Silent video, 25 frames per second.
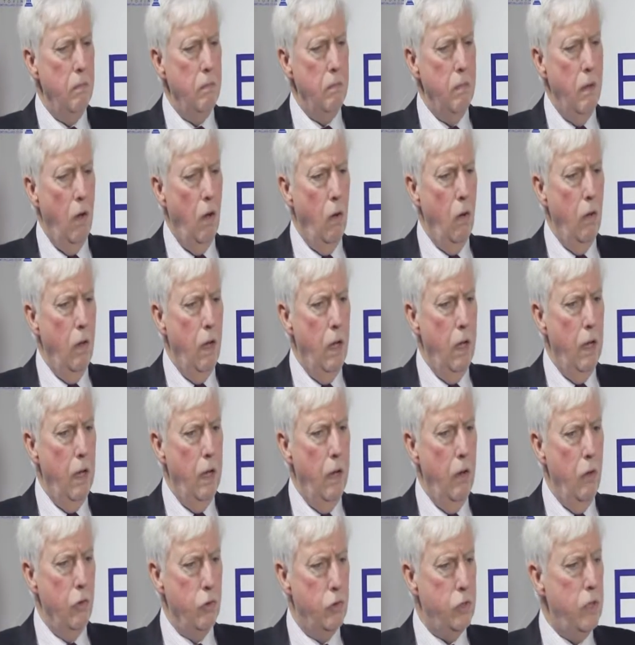
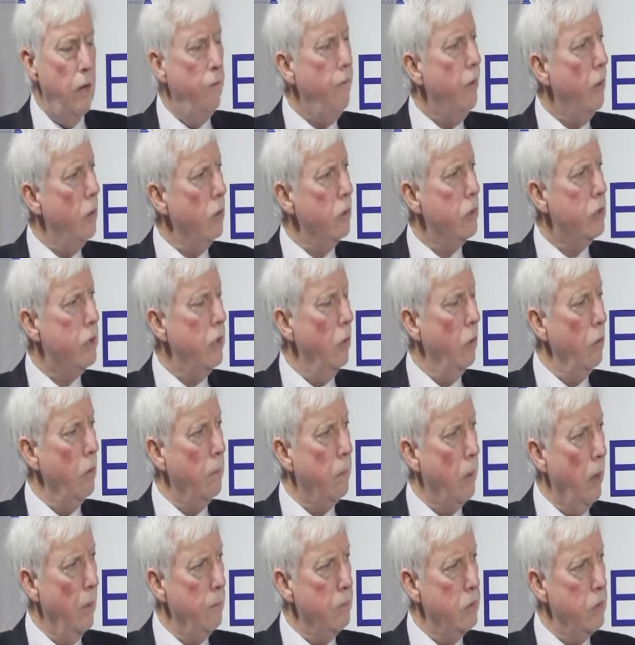it's difficult to sell the
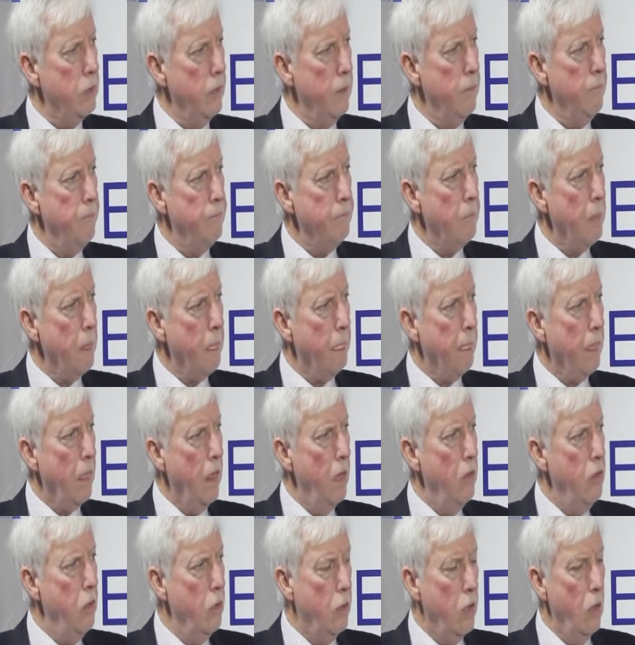property,
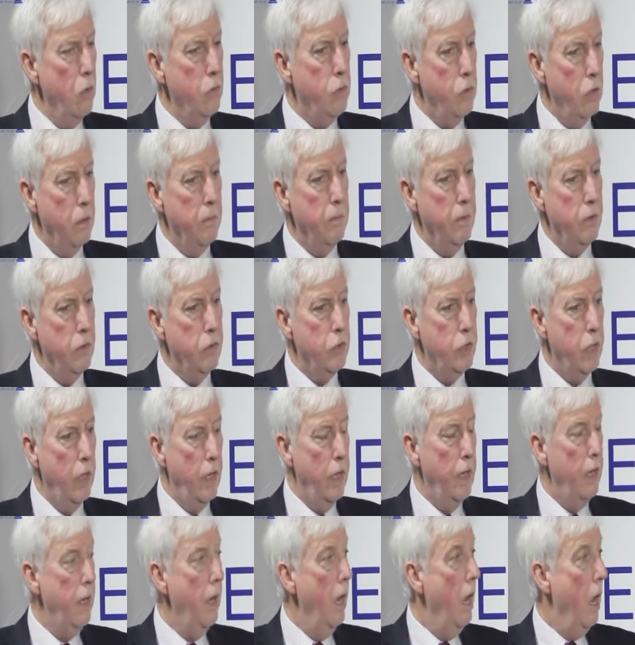you go to them and
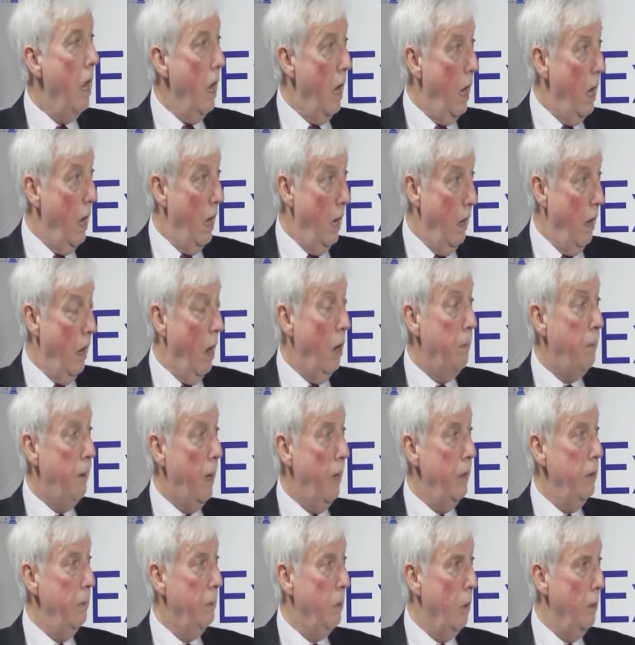say, I'll
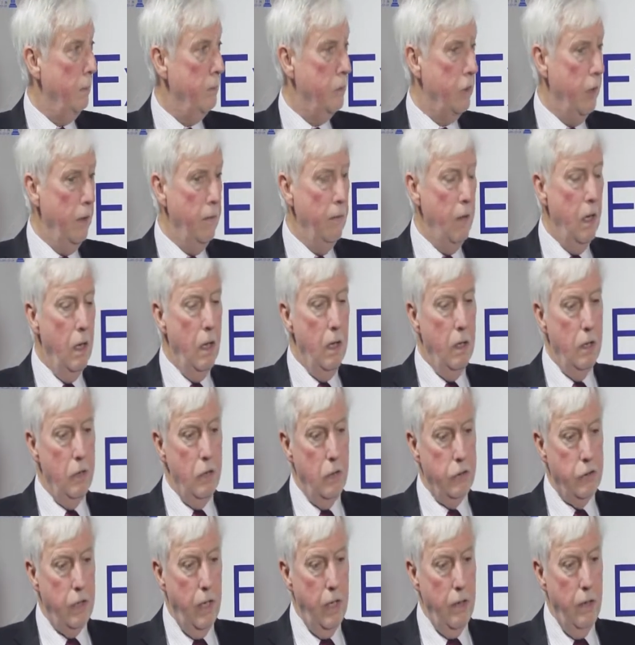buy your property.
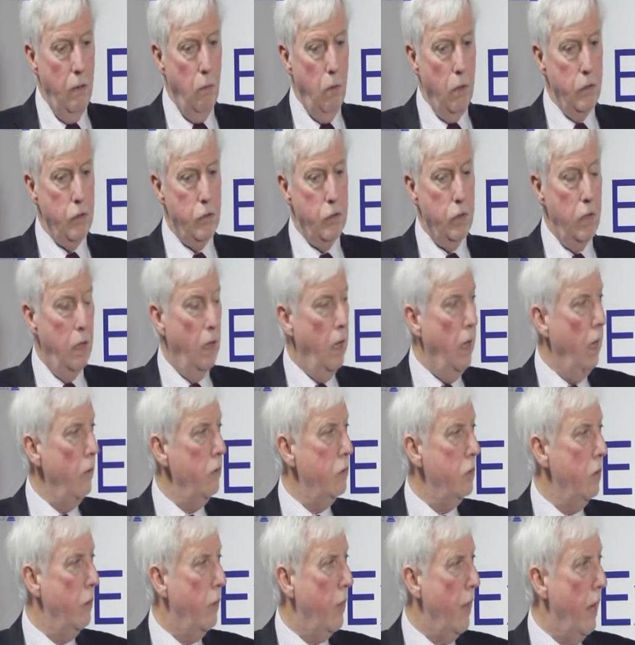Say they want
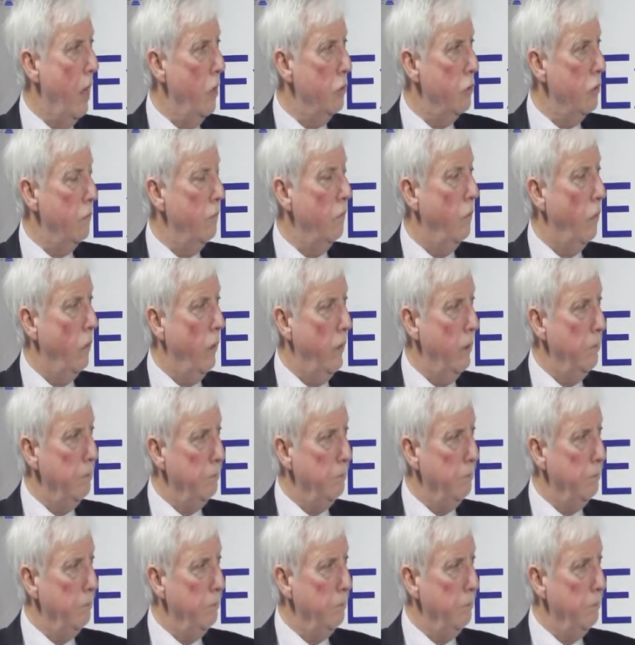100,000 for it.